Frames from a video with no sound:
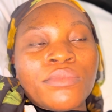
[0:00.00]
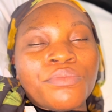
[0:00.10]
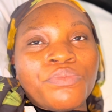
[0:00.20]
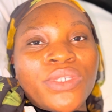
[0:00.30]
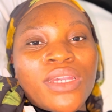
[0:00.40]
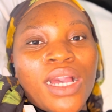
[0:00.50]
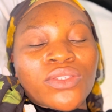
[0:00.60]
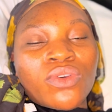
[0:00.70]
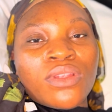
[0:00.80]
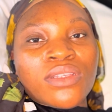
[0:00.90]
Be as
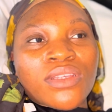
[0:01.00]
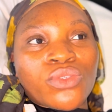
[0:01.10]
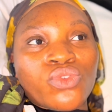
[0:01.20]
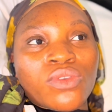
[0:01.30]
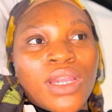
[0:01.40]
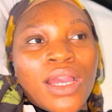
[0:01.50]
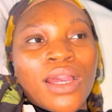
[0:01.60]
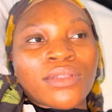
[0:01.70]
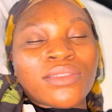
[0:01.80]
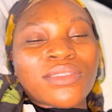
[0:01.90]
honest as you can.